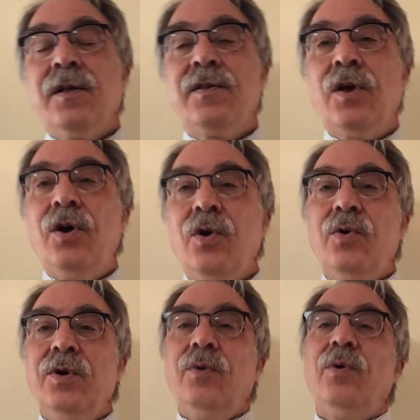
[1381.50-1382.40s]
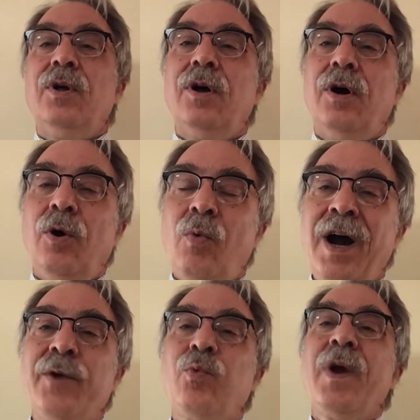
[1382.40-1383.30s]
So a
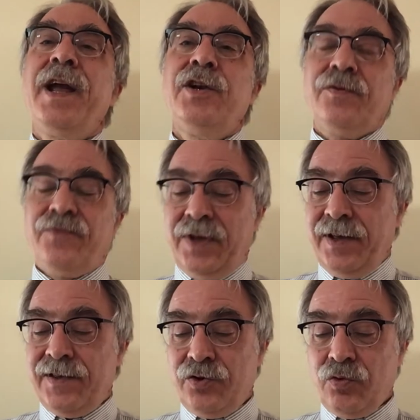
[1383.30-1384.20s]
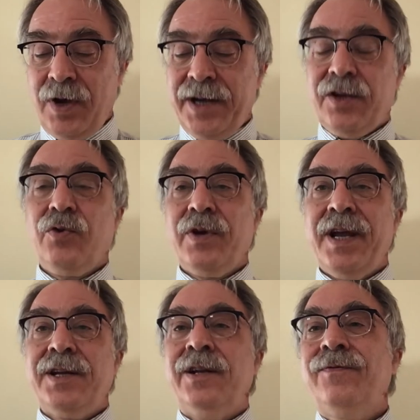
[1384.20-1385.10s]
wide range of things to try to
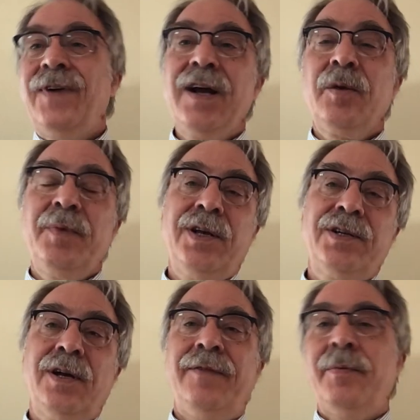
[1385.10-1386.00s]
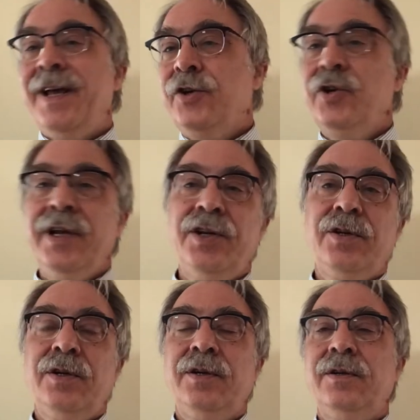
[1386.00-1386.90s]
create an environment of
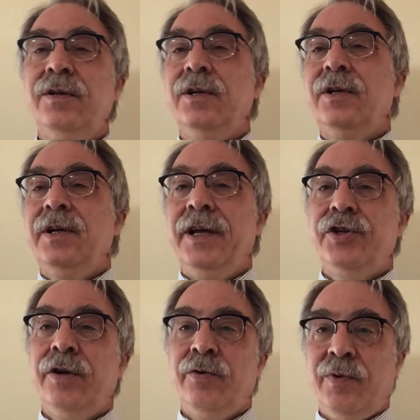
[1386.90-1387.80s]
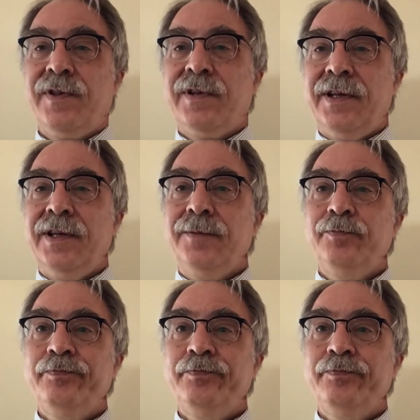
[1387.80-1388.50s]
imagination and shared risk-taking.